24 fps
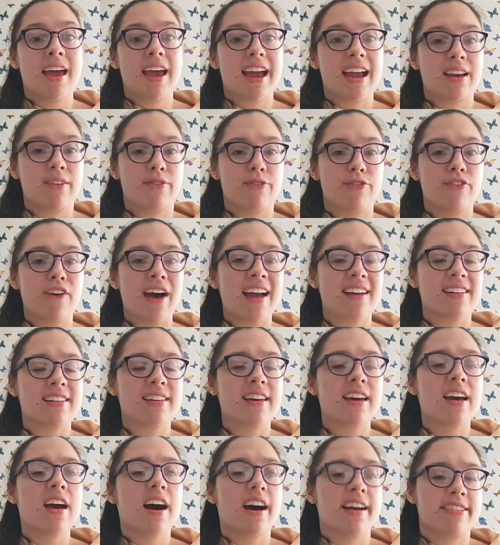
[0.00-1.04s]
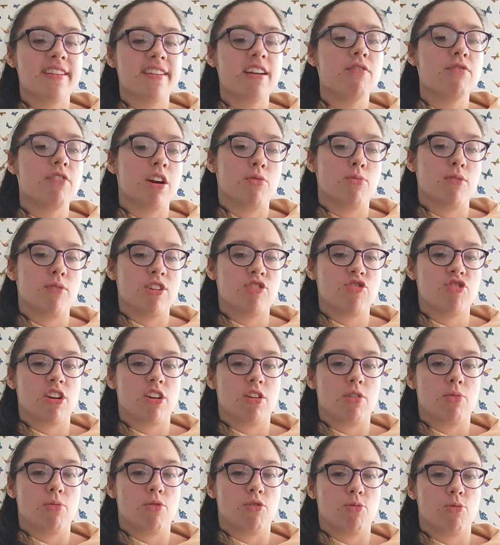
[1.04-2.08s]
In fact, I don't know which
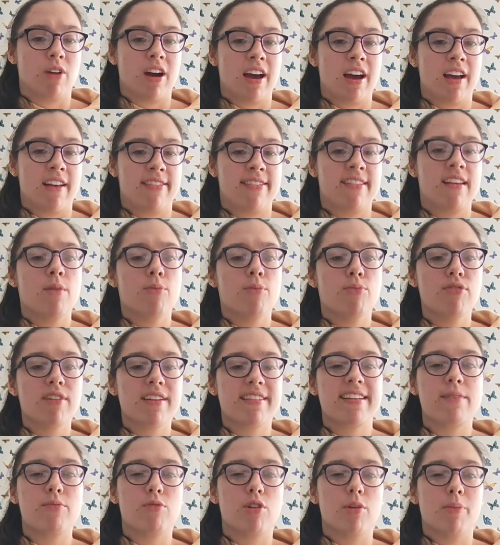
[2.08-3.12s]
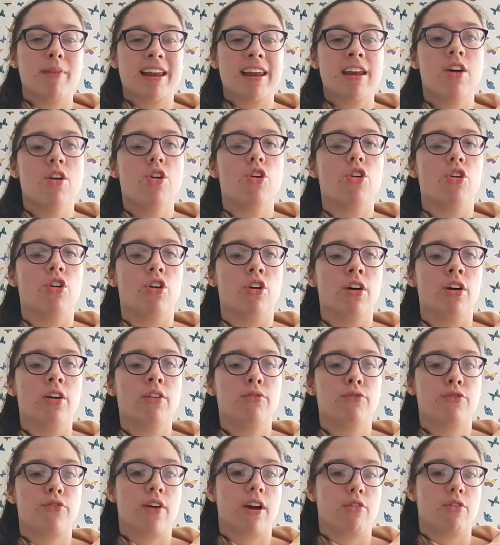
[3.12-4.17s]
queue was worse, Pretty Woman
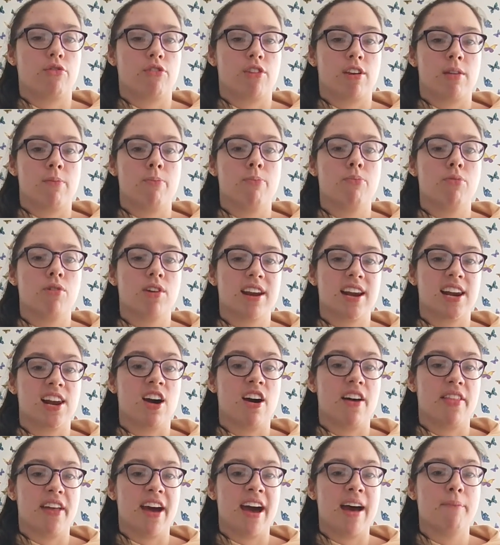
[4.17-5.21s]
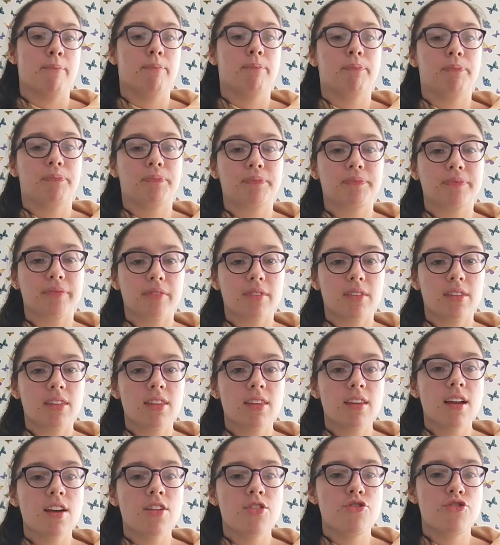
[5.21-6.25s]
or Frozen, put it like that.
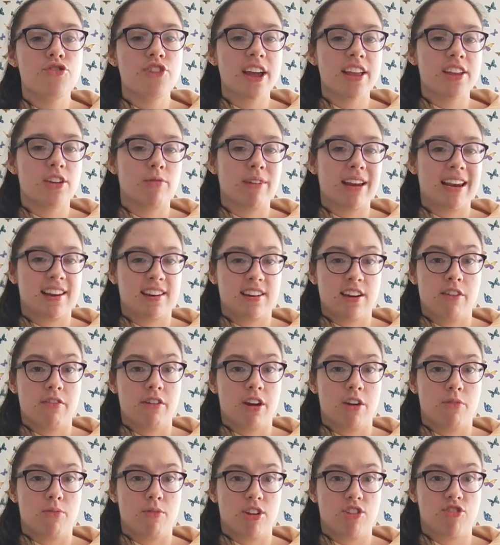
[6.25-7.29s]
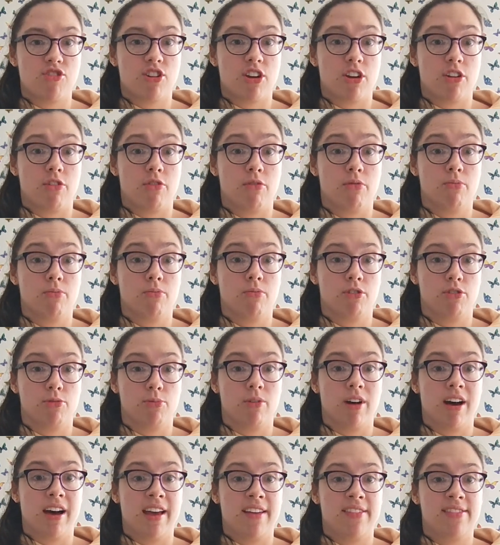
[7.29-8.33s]
Genuinely don't know which queue was
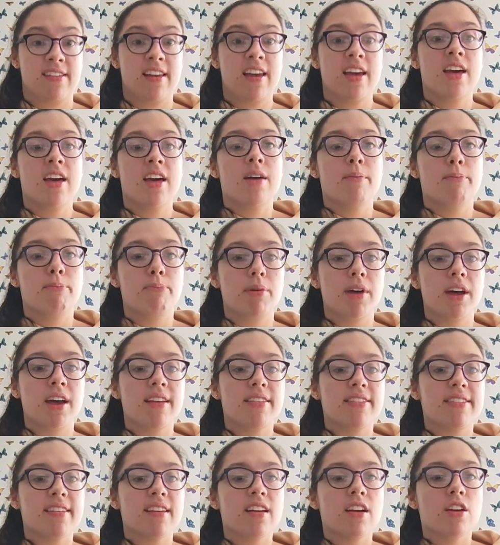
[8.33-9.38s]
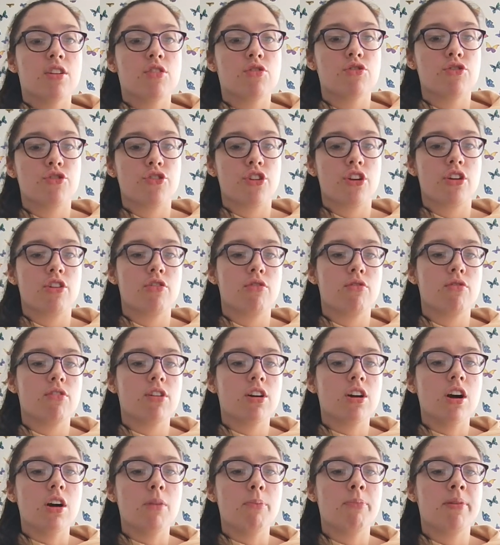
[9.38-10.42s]
worse. But to
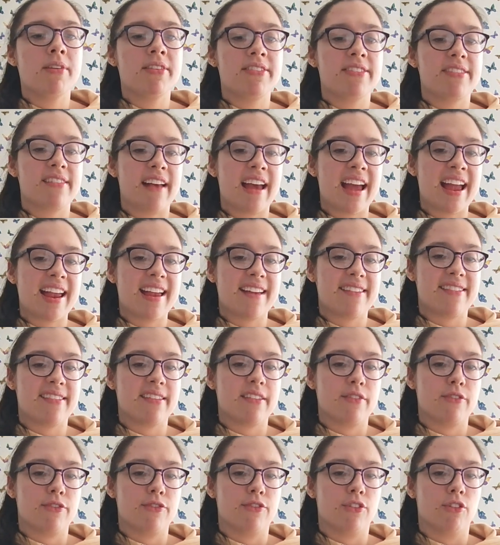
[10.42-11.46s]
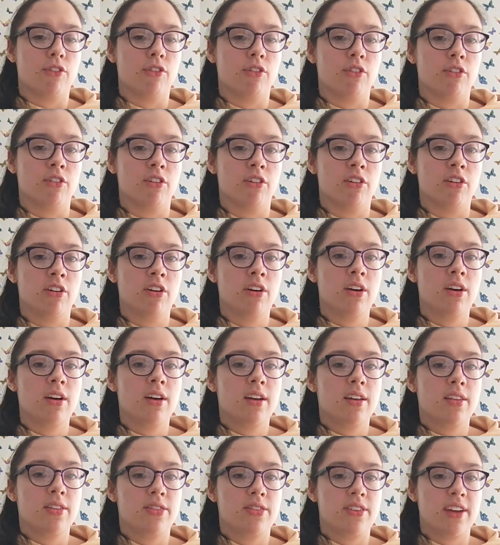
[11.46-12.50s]
compensate for
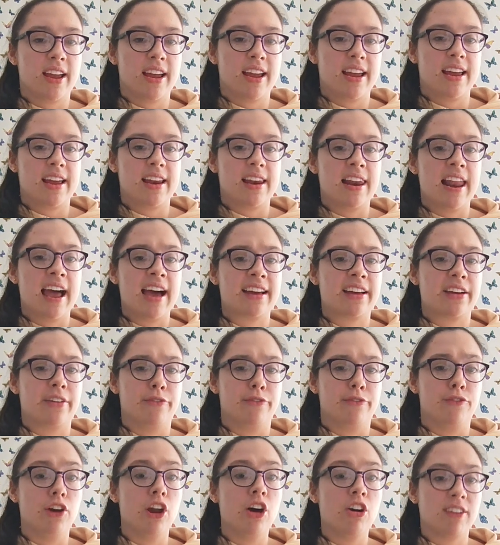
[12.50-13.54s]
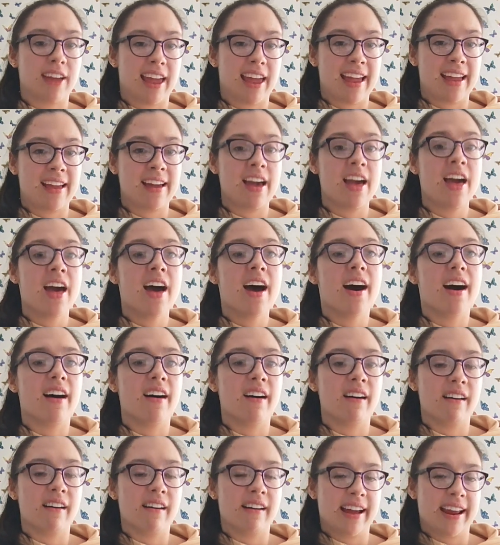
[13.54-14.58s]
the lack of vlogging,
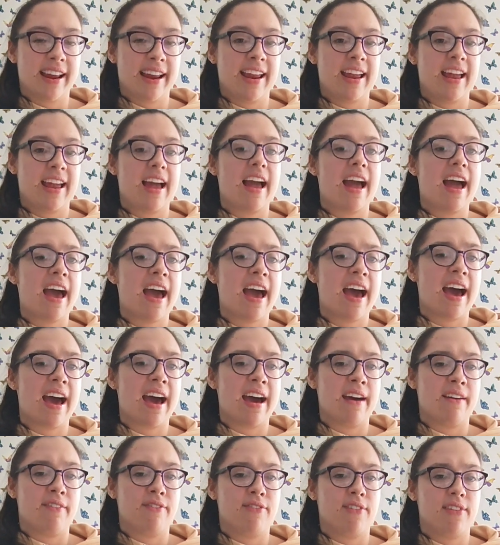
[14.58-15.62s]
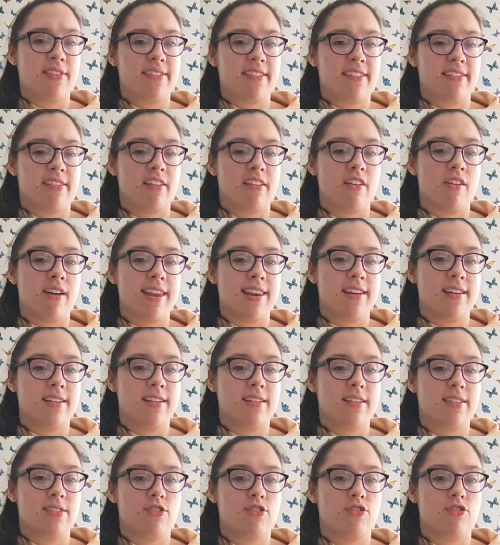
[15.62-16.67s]
I have
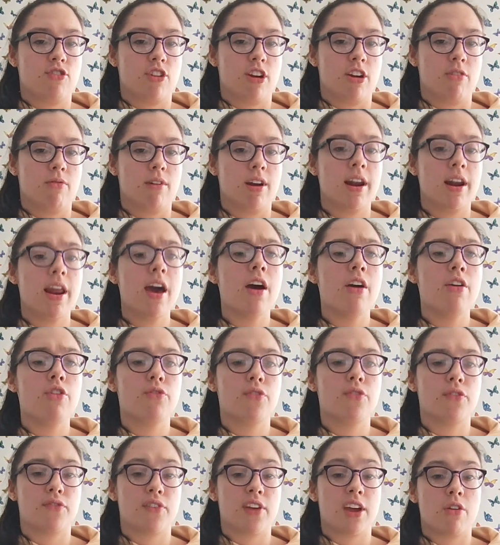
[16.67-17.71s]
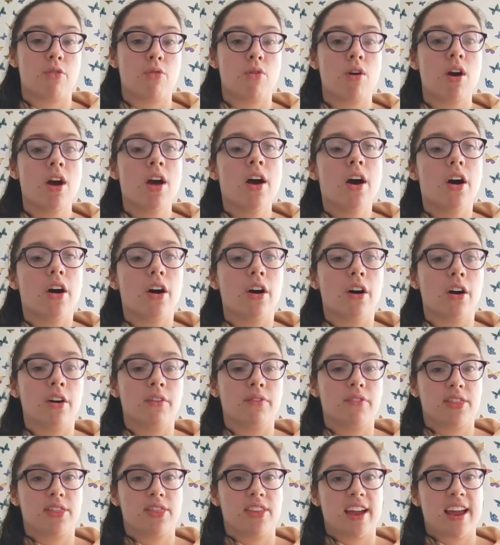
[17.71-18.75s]
decided to do an overview
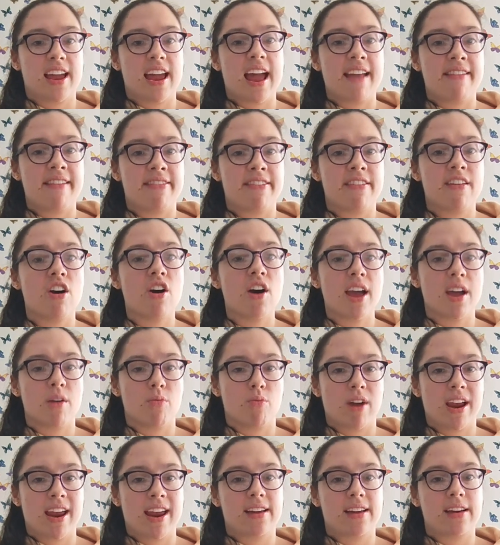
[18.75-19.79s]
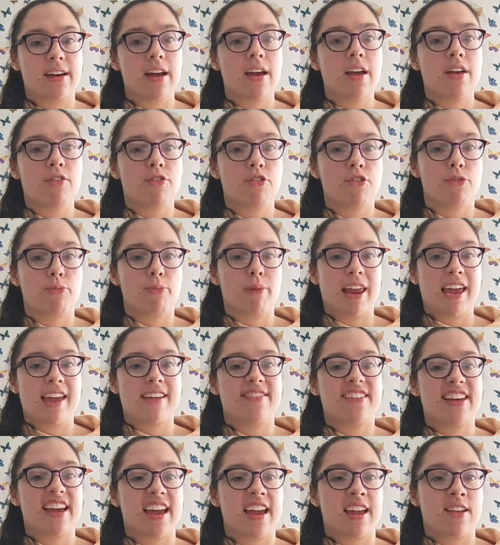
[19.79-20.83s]
of the entire week
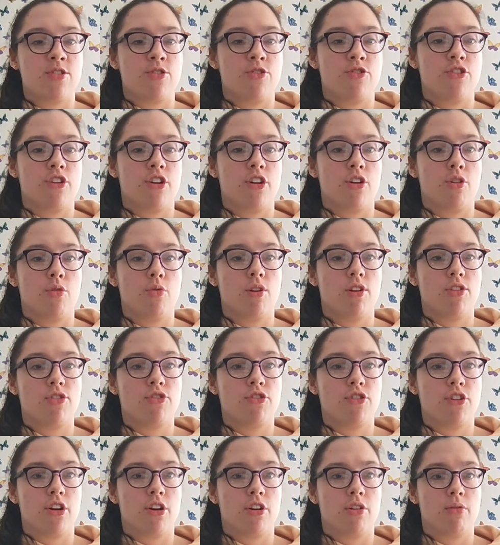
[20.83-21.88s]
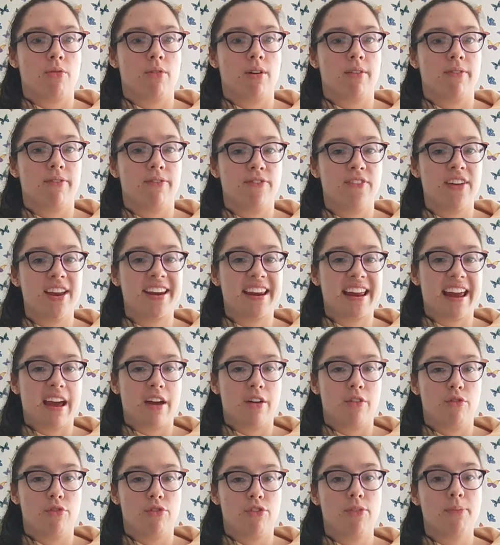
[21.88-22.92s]
split into two
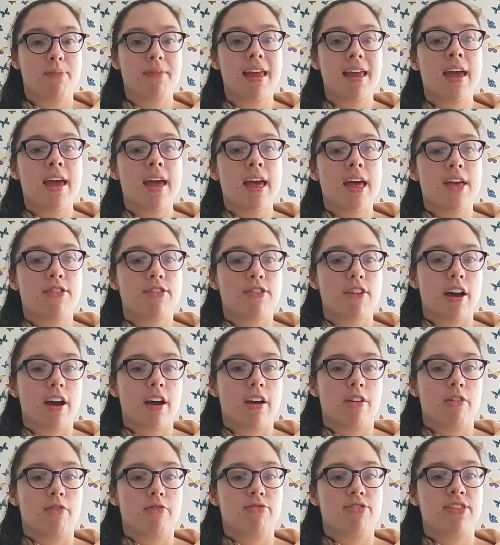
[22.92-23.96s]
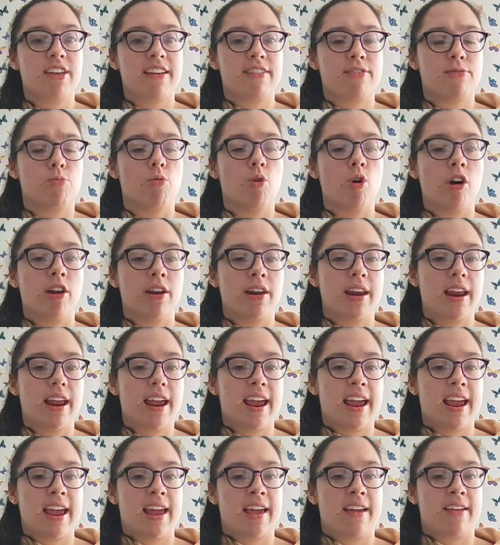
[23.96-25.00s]
videos. So this one
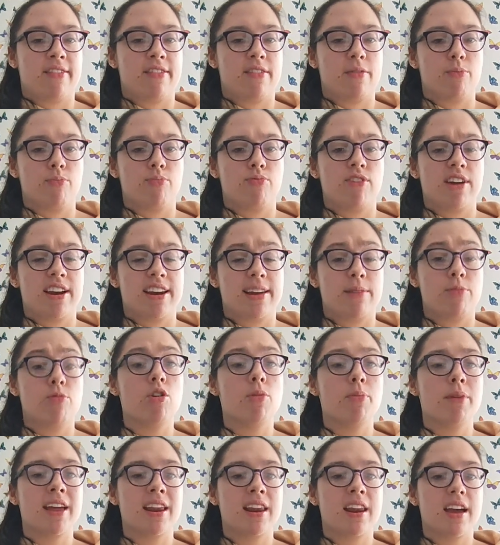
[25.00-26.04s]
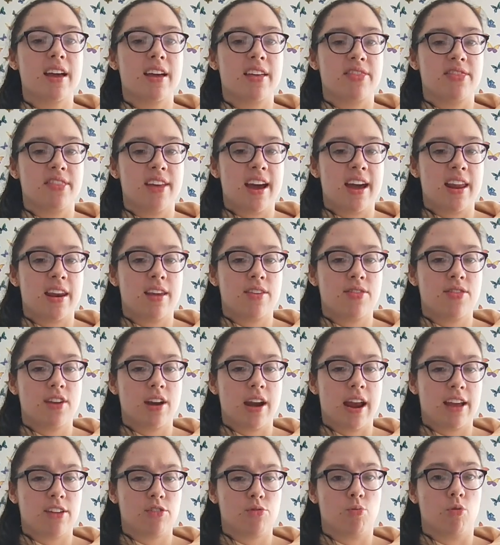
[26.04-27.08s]
is Pretty Woman, and then the
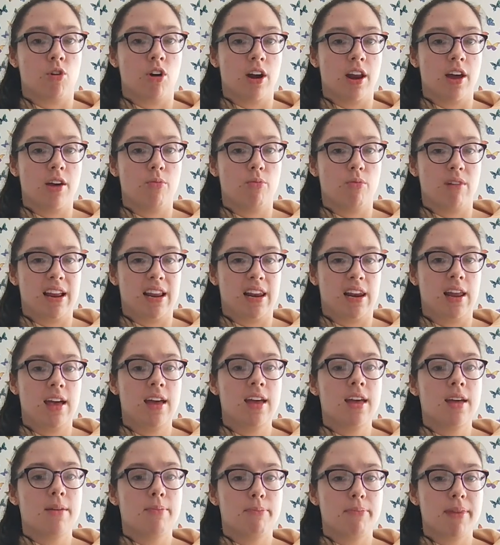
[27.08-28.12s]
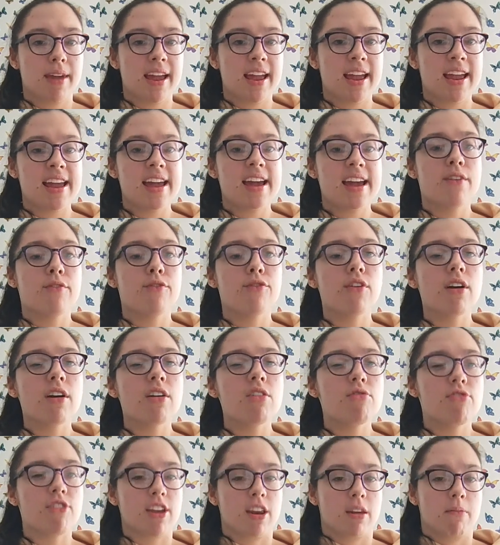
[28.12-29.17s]
next one will be
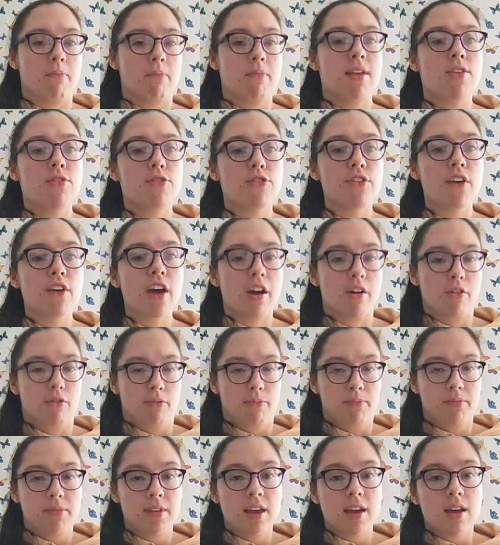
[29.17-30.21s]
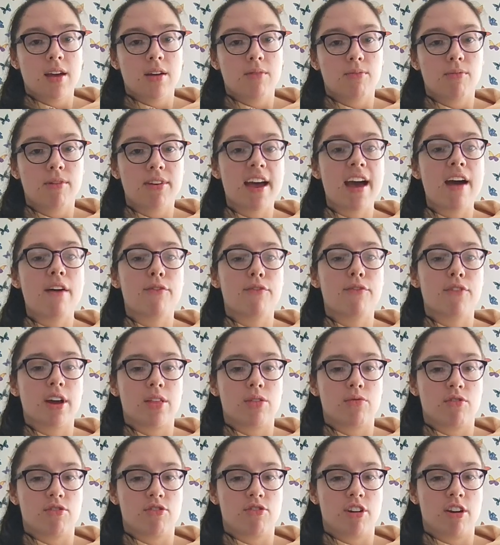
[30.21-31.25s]
Frozen. So without
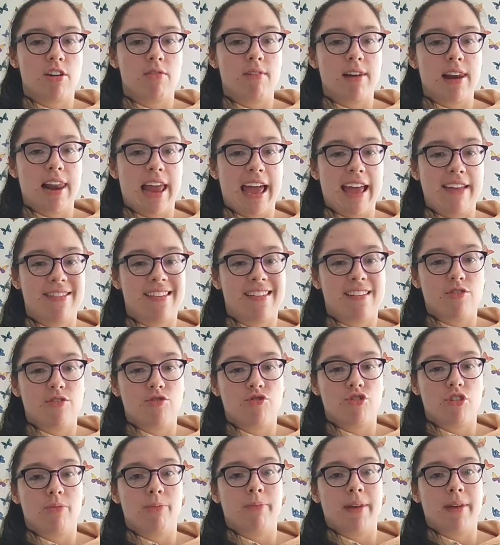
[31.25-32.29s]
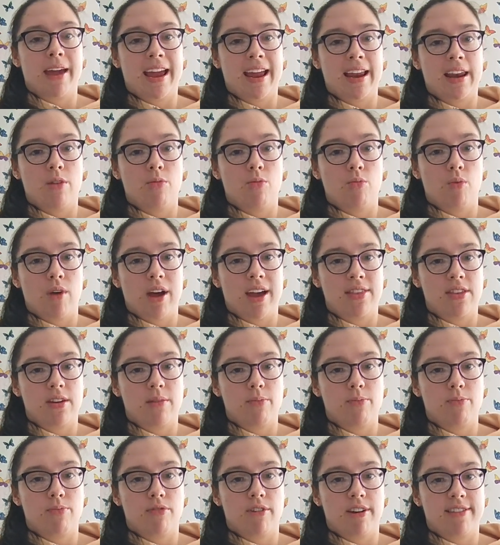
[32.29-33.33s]
further ado, let's jump in with
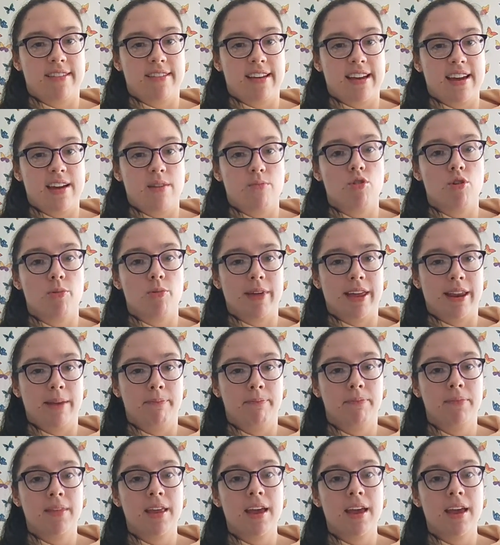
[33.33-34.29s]
Pretty Woman.